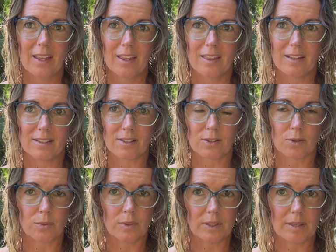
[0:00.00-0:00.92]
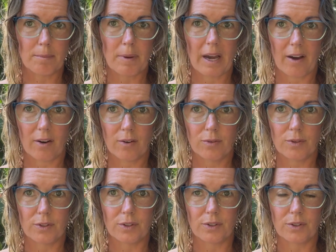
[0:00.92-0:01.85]
This is a really
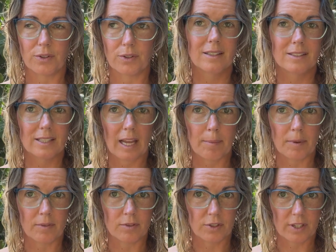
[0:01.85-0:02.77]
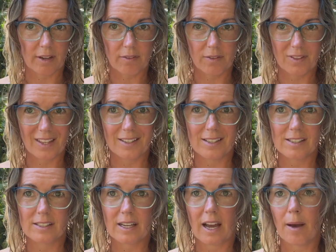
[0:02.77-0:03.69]
powerful type of shift that
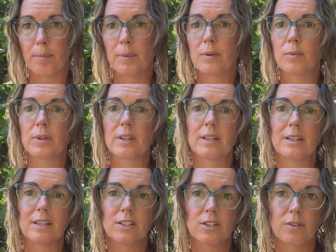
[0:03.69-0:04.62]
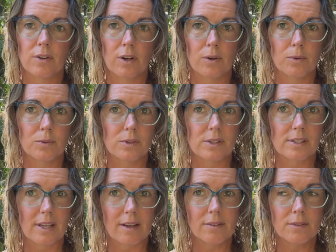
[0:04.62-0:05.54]
needs to happen within each of our own
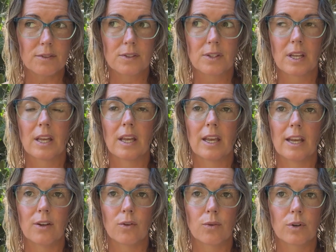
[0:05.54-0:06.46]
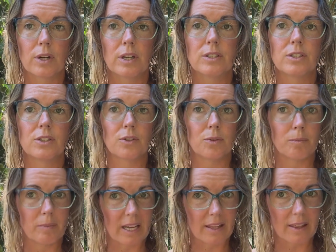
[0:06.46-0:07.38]
selves in order
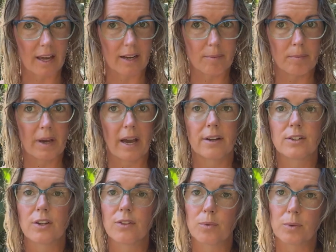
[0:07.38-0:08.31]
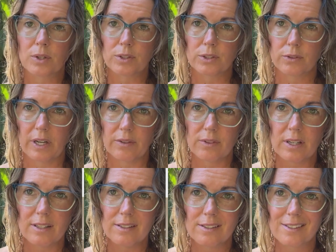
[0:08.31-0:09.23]
to make that impact on the world around
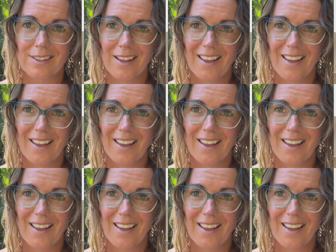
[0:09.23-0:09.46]
us.